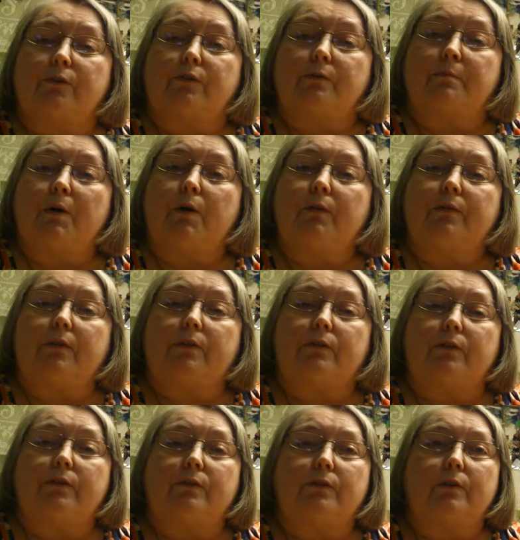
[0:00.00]
no smoke. There's
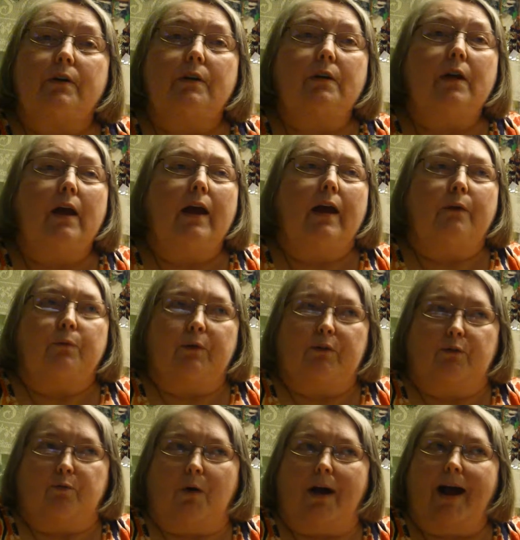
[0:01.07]
no soot, which
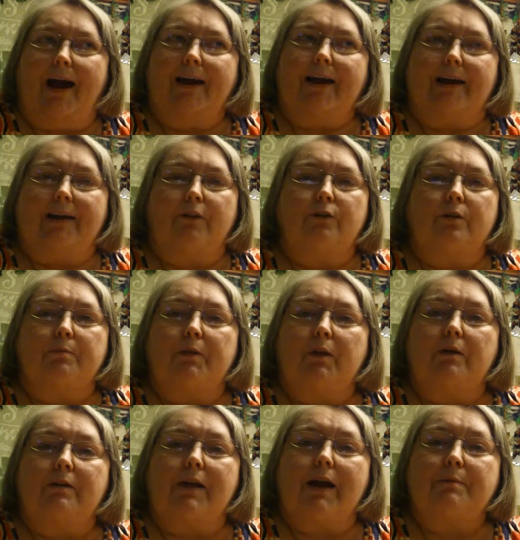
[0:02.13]
is why I got into them a
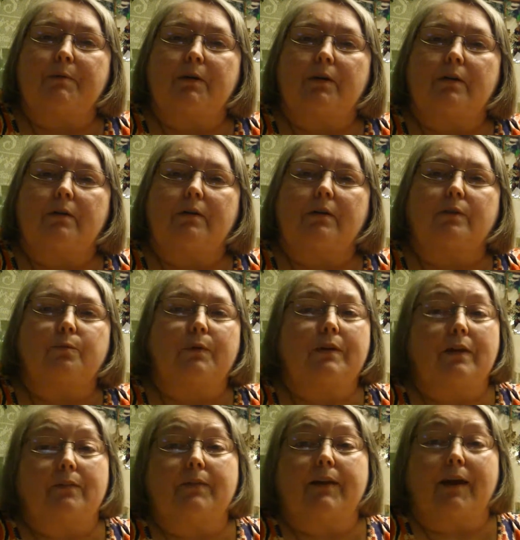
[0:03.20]
long time ago, because we
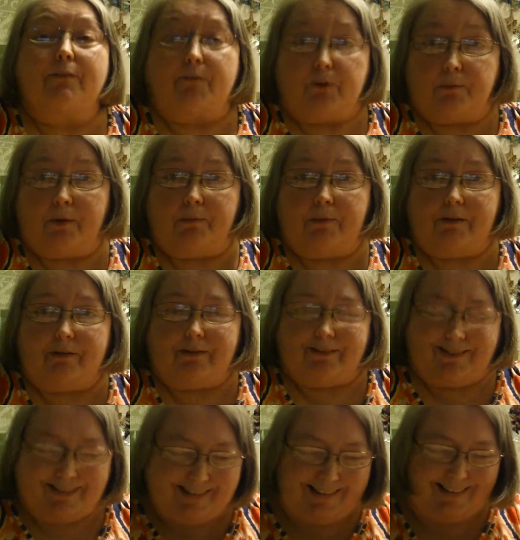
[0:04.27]
definitely have fur babies,
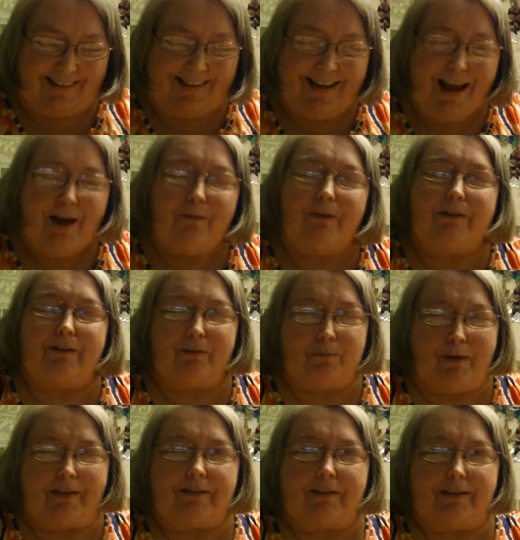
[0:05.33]
which is
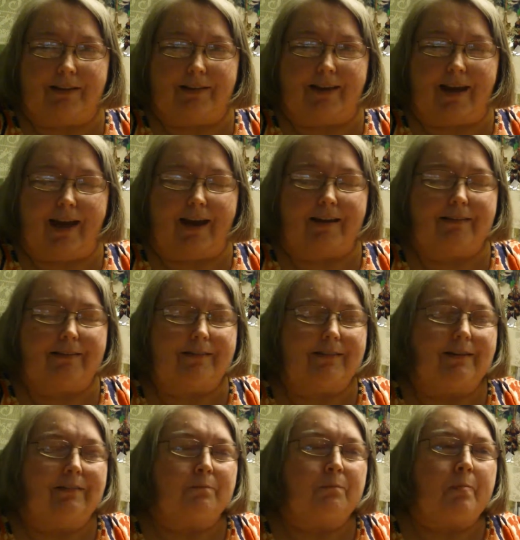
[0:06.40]
basically the cats.
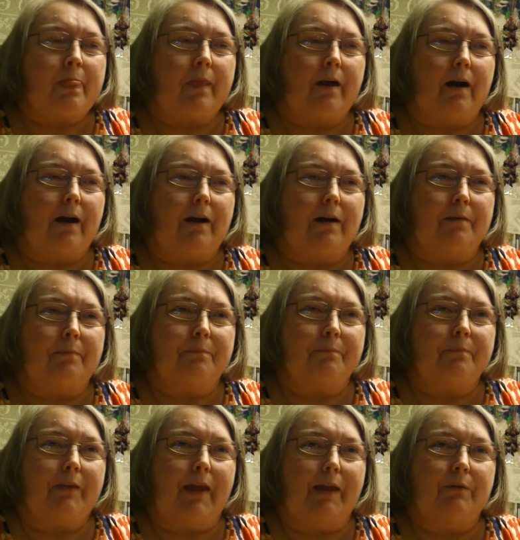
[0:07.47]

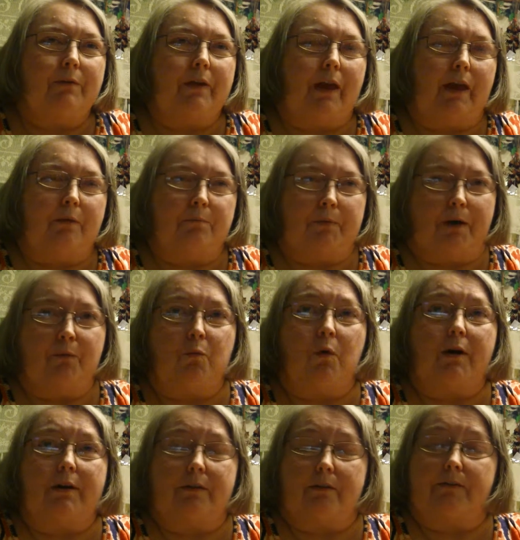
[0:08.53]
And my
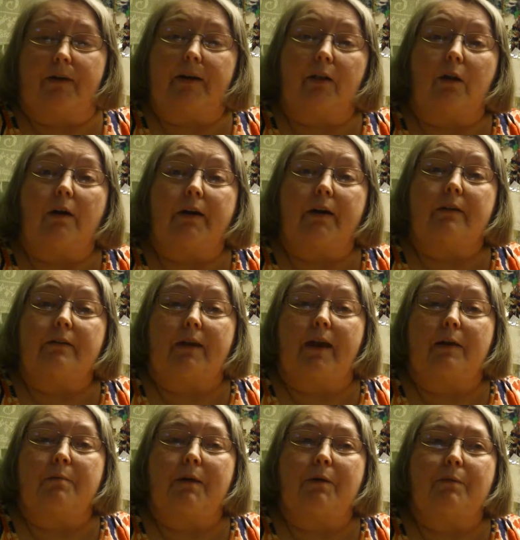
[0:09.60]
one is a very long-haired
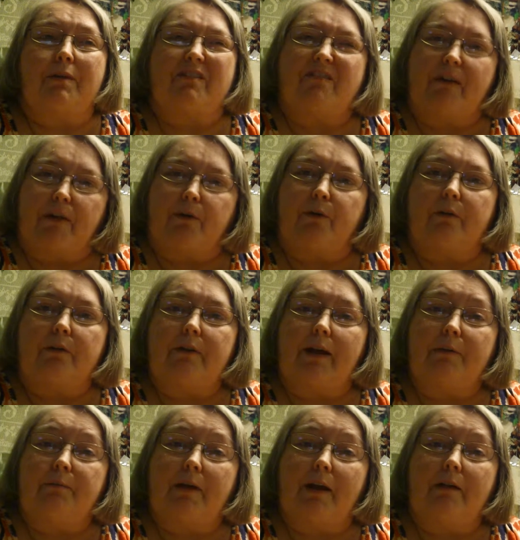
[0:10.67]
tabby with a
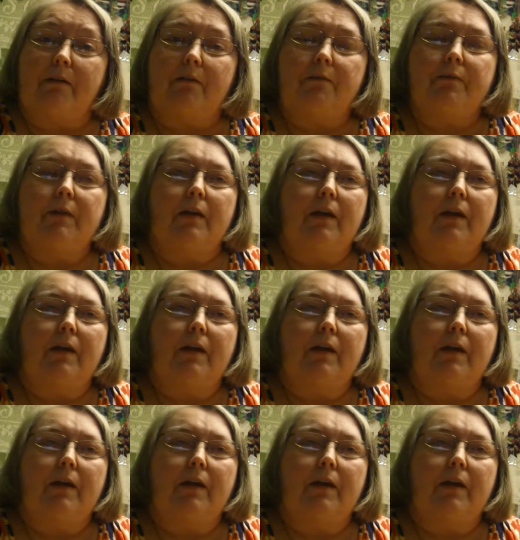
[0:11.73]
feather-type tail.